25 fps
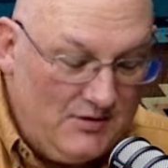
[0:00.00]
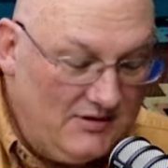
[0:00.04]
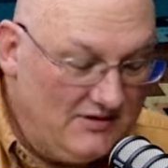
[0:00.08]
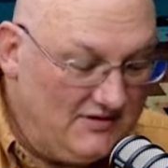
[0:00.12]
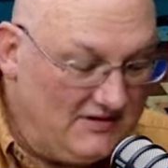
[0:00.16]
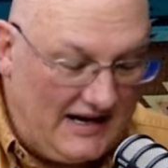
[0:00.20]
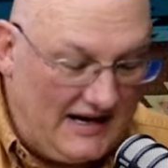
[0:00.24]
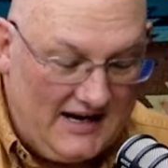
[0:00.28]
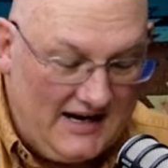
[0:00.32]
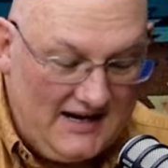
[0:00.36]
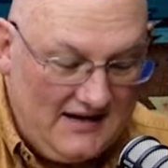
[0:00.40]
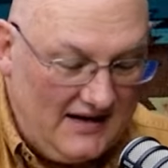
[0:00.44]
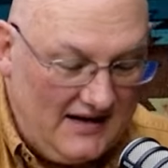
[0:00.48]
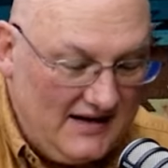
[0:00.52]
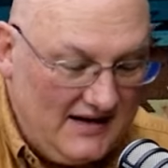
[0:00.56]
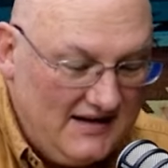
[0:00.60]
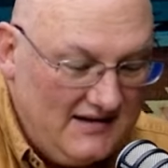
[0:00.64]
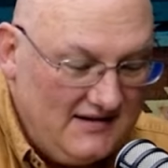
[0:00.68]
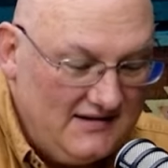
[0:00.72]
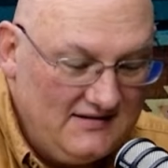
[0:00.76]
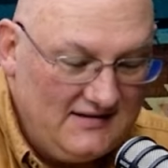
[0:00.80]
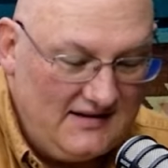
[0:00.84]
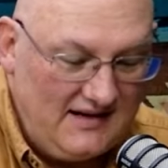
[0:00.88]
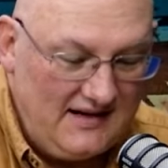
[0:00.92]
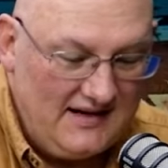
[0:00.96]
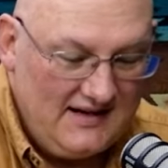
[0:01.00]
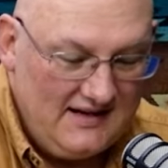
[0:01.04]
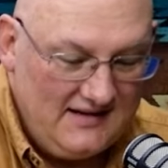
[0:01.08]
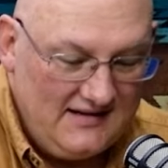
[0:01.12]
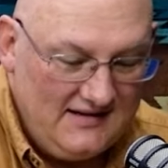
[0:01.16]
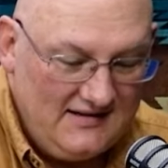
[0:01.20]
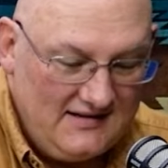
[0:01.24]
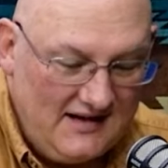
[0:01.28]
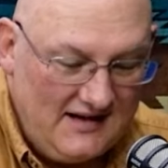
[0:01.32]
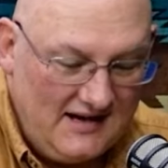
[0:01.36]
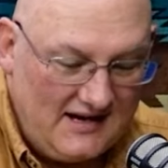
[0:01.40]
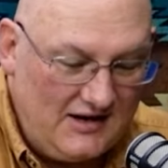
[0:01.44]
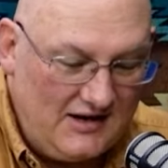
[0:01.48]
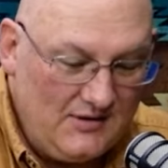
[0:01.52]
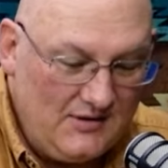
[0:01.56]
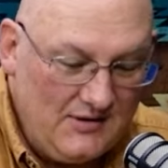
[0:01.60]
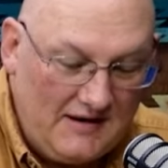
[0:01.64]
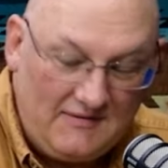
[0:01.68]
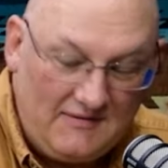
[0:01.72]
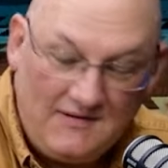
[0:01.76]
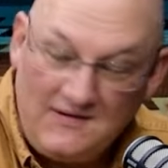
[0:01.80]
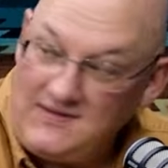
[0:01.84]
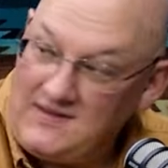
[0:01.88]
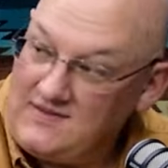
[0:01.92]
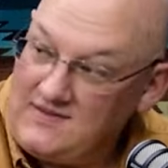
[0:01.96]
I I, I echo
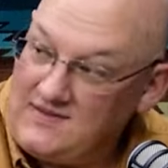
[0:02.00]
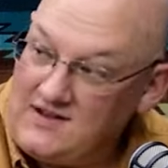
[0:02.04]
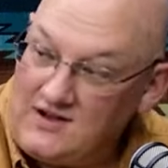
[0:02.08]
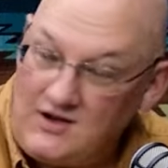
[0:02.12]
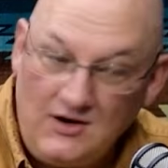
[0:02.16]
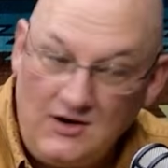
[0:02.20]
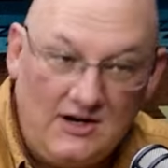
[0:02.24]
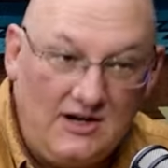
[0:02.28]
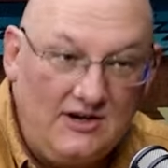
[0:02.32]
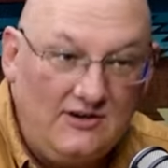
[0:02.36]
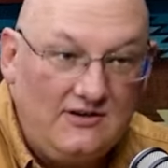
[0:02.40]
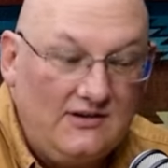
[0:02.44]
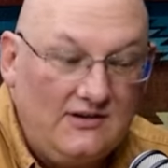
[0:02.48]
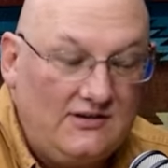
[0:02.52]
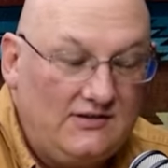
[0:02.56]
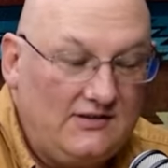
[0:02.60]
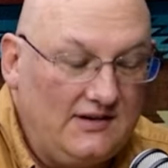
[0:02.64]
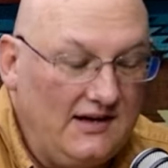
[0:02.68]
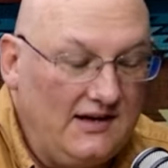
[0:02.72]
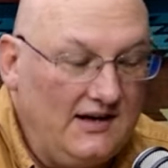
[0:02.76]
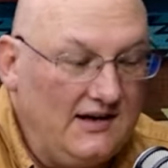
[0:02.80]
everything that Cody just said.